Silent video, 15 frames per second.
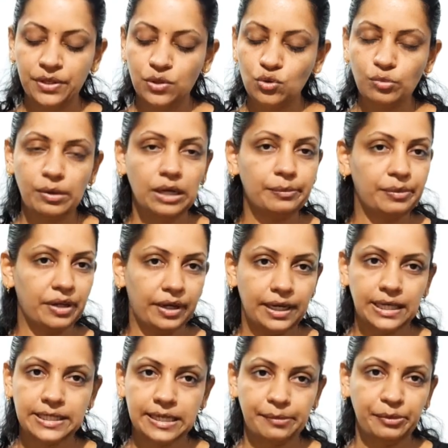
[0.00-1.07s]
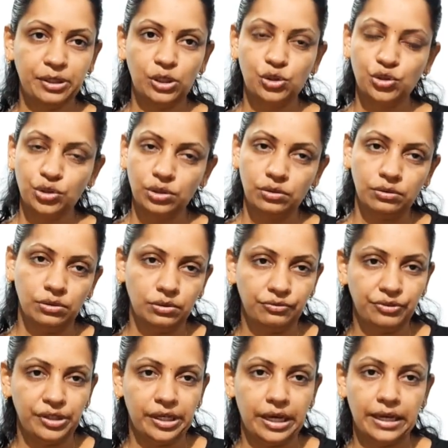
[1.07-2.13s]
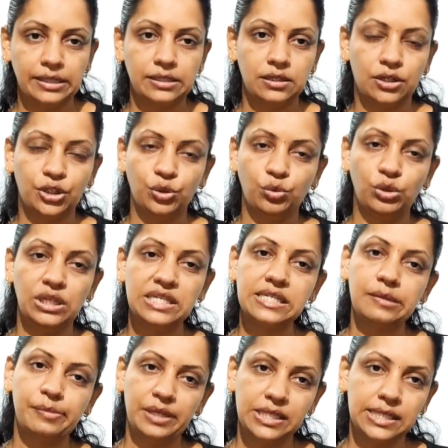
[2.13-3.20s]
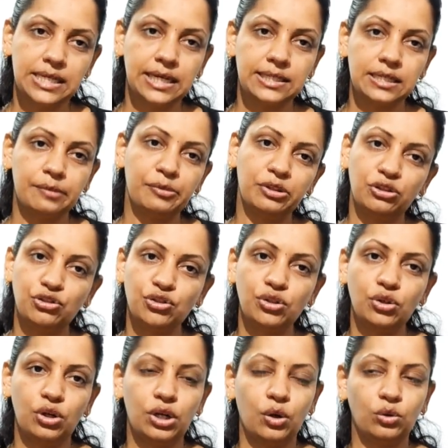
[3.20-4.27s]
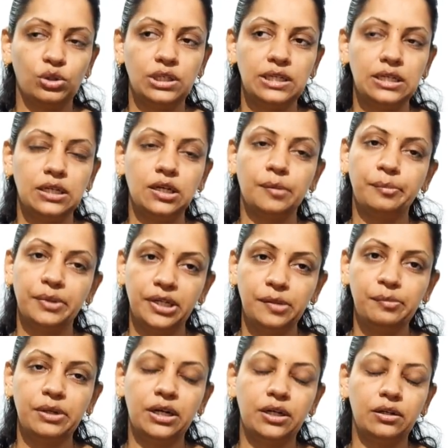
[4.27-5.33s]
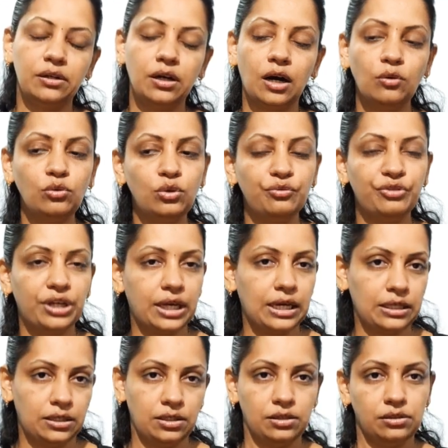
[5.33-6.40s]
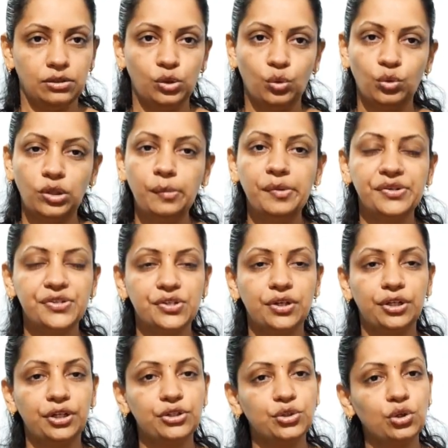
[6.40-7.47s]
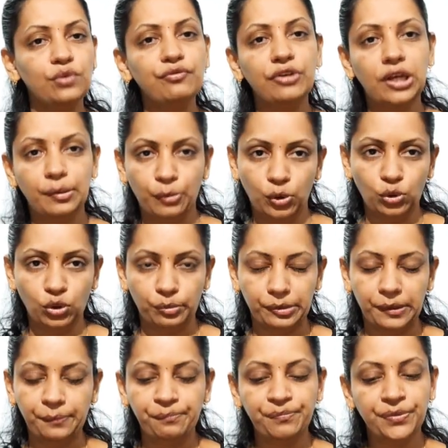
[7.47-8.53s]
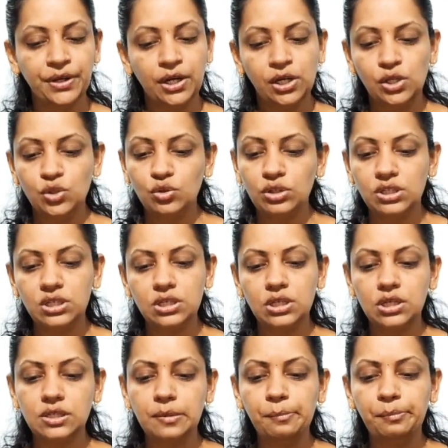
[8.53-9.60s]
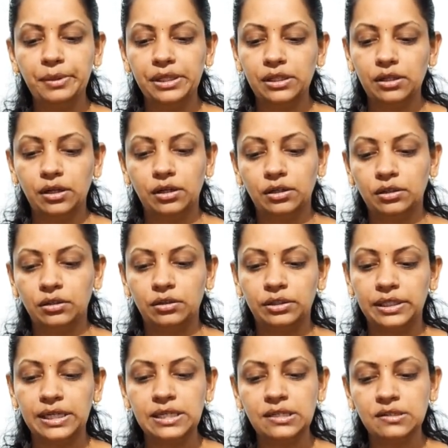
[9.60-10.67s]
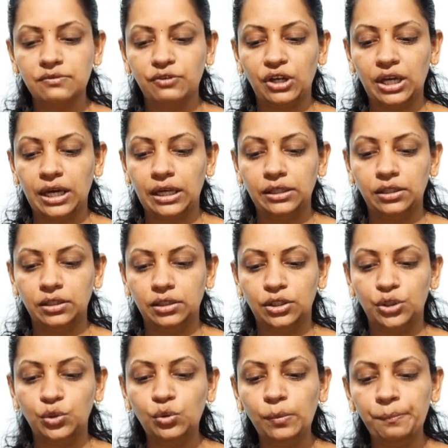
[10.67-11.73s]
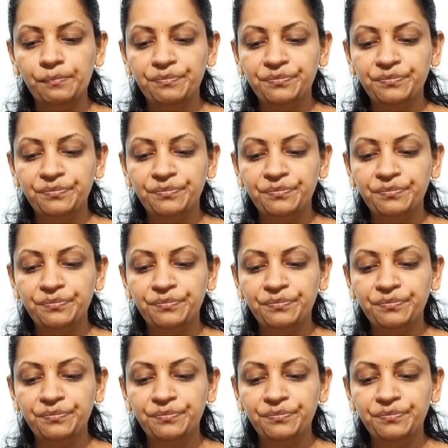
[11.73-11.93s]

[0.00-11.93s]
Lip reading: So by blood examination we can do the CBC examination, and on the complete blood count we can know the percentage of hemoglobin. So this is the simple test we can do.